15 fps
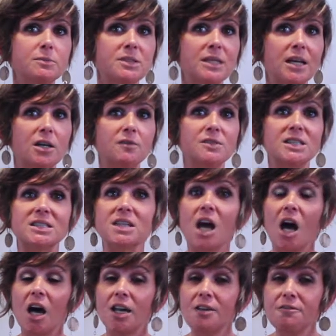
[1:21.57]
themselves as
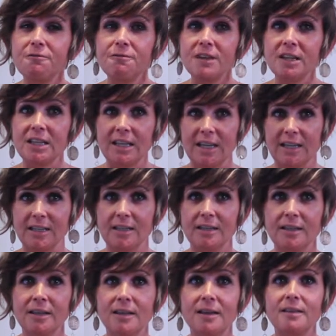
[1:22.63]
unaffiliated
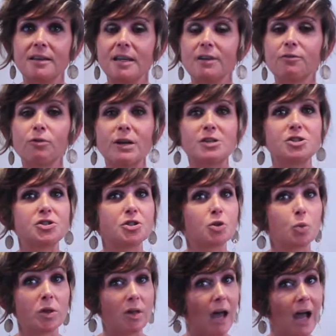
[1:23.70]
than have
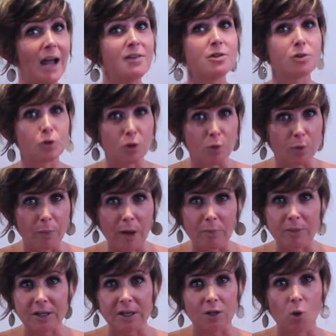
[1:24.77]
registered with either the
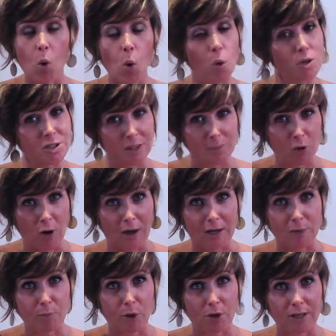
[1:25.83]
Republican or
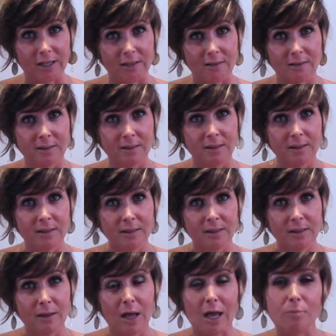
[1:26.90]
Democratic Party.
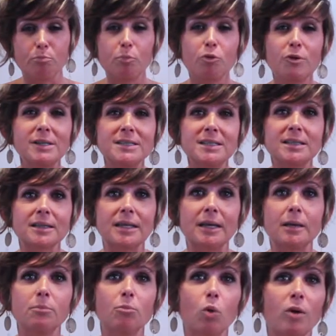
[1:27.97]
And
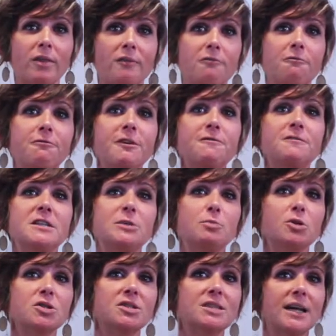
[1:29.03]
presently, more than
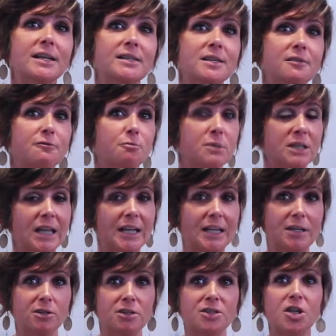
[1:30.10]
50% of
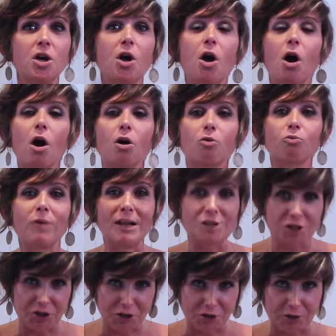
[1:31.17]
millennials are
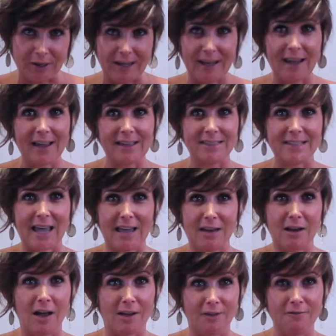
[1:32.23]
registering as
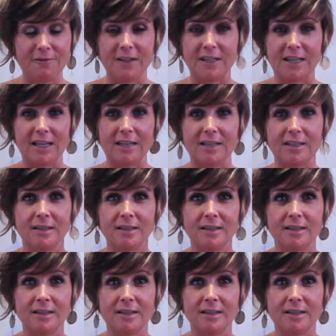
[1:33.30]
unaffiliated.